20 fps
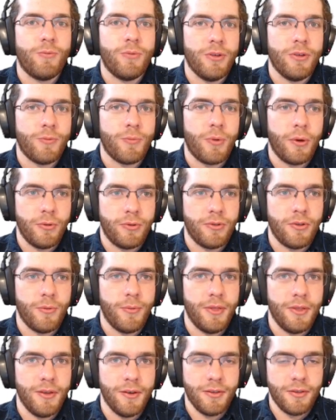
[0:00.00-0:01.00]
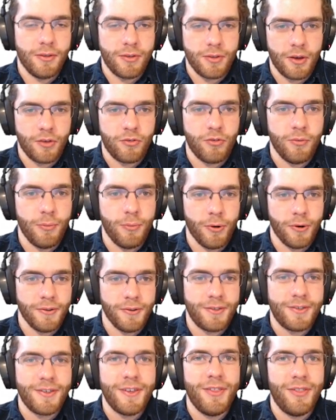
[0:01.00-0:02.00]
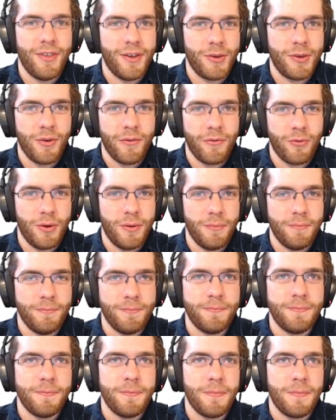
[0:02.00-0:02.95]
please post them in the discussion boards. Thank you, everyone.